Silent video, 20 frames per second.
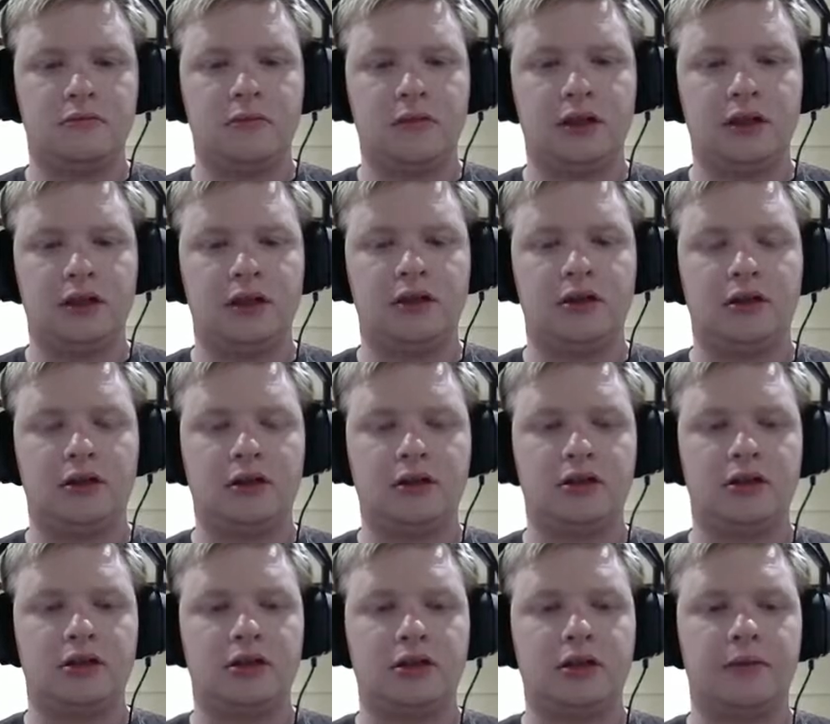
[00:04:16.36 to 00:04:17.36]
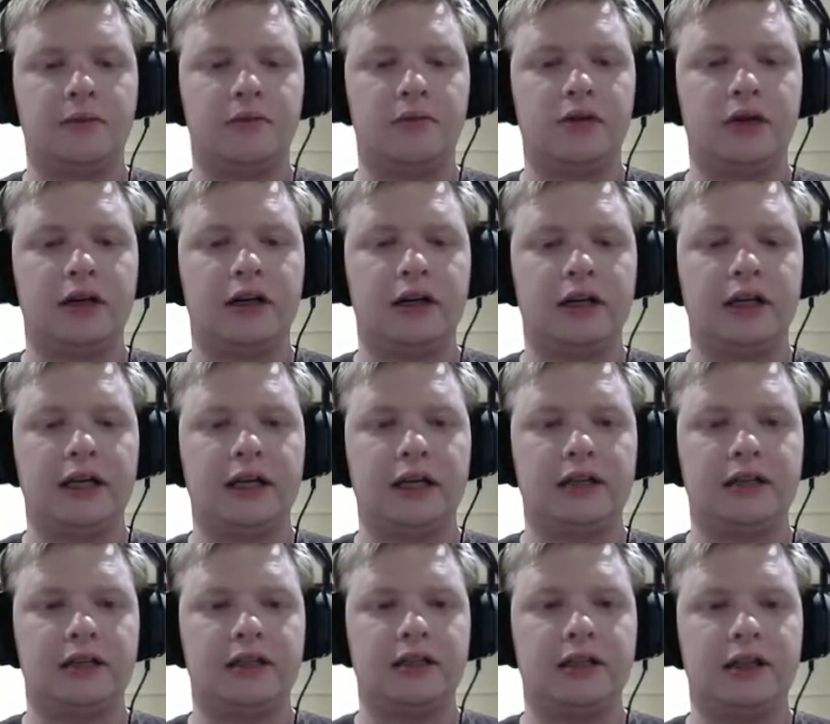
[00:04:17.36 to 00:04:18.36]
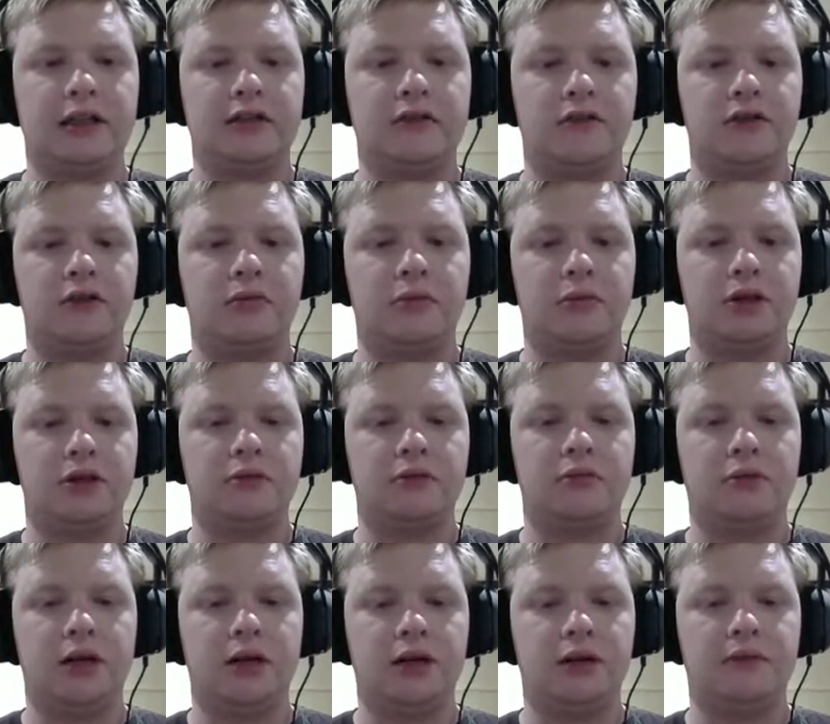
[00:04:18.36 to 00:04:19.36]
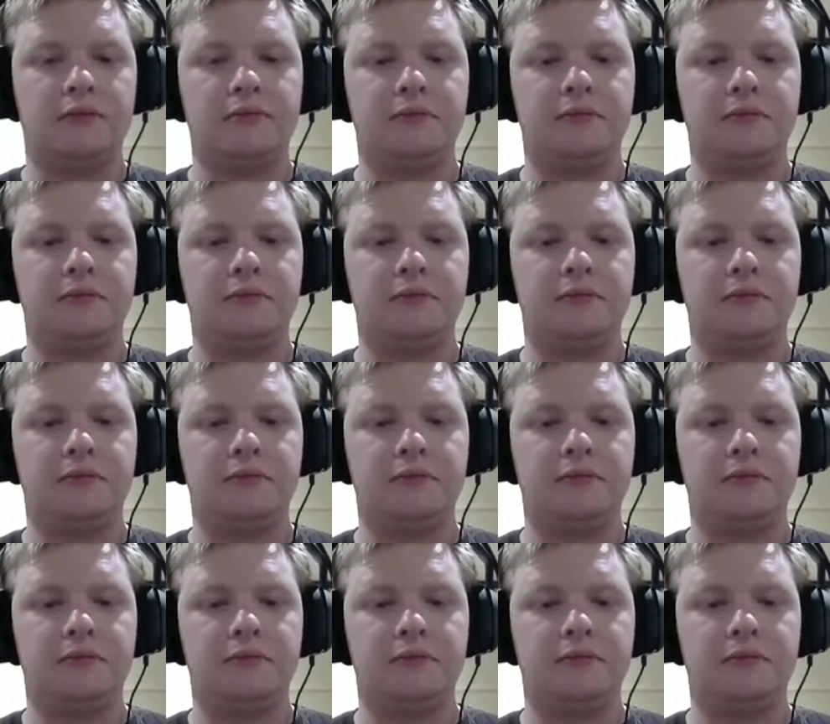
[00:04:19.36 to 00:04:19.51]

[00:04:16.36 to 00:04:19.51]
And I can just jump around and get studs for the most part.